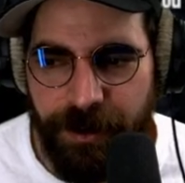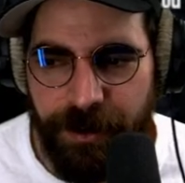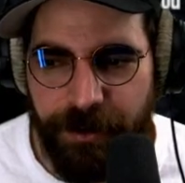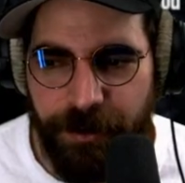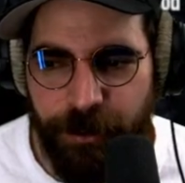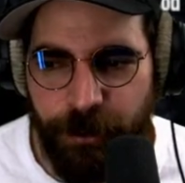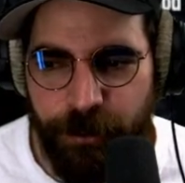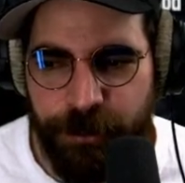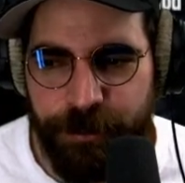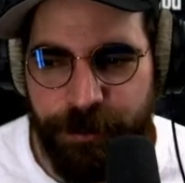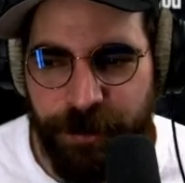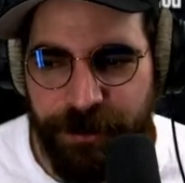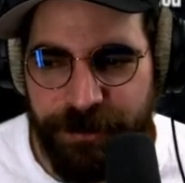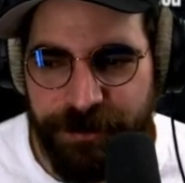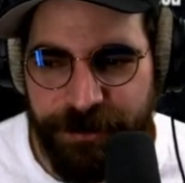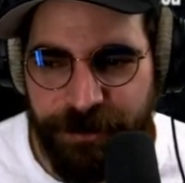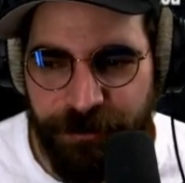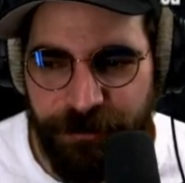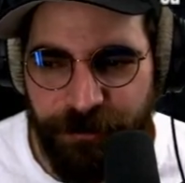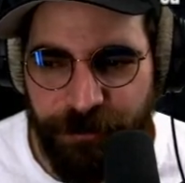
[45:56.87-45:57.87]

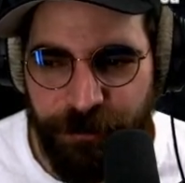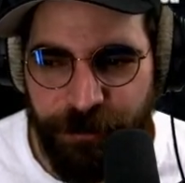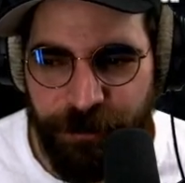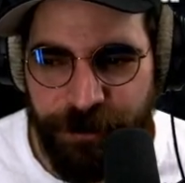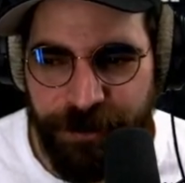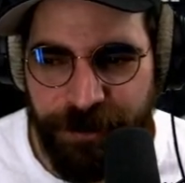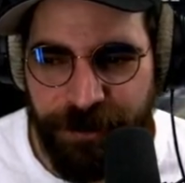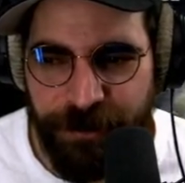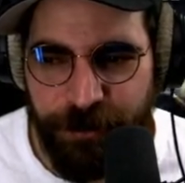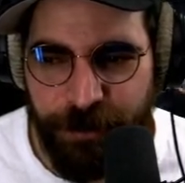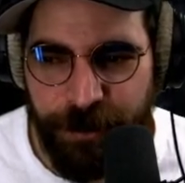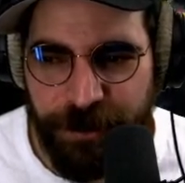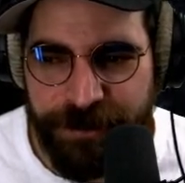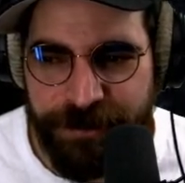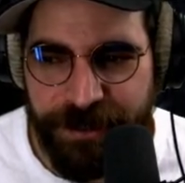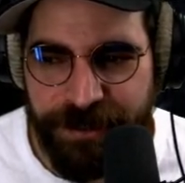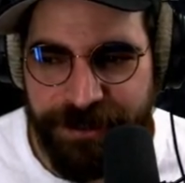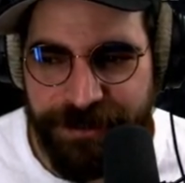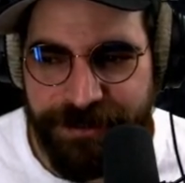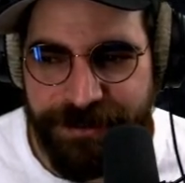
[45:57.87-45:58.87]
Ghostbuster 1401
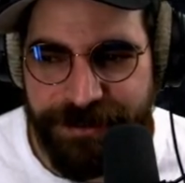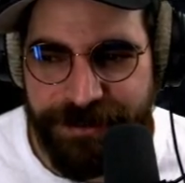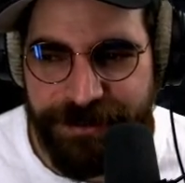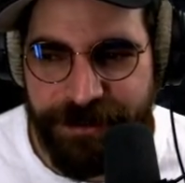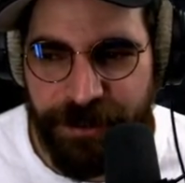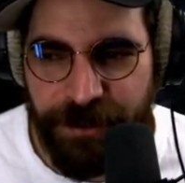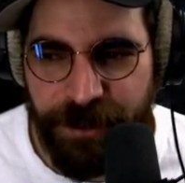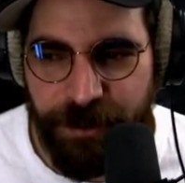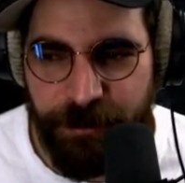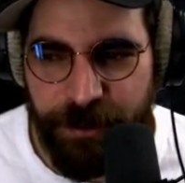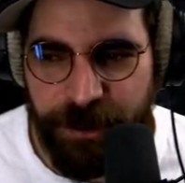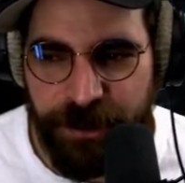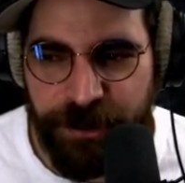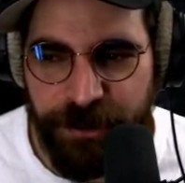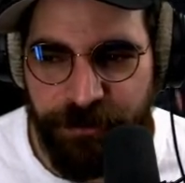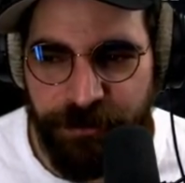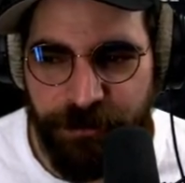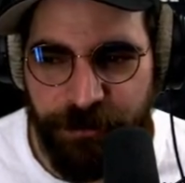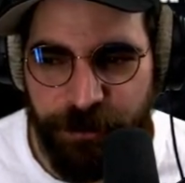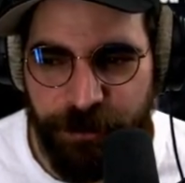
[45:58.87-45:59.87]
says, suddenly my
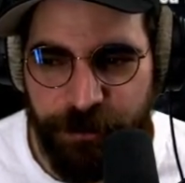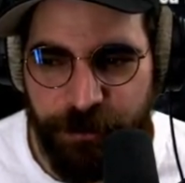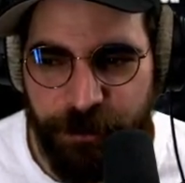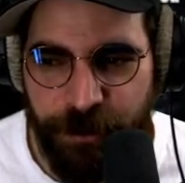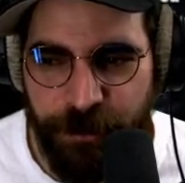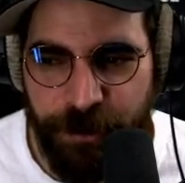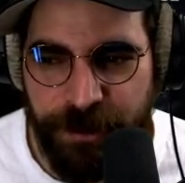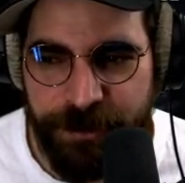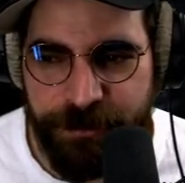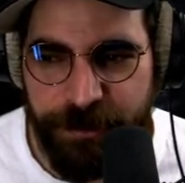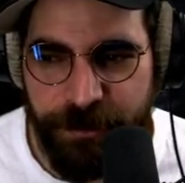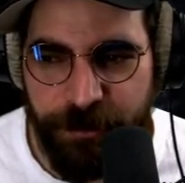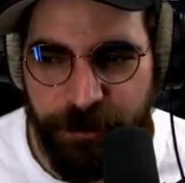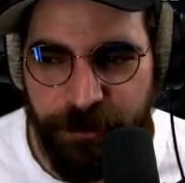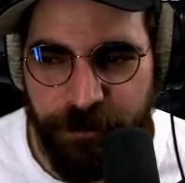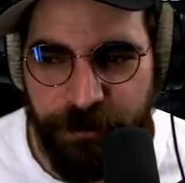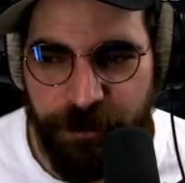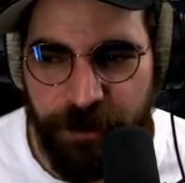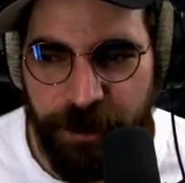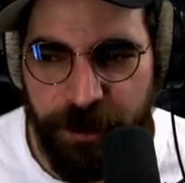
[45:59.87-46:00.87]
shift for tomorrow has been
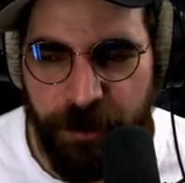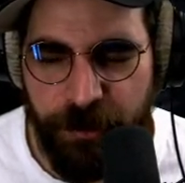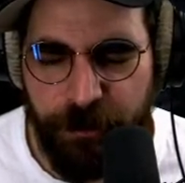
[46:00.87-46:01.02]
moved to now.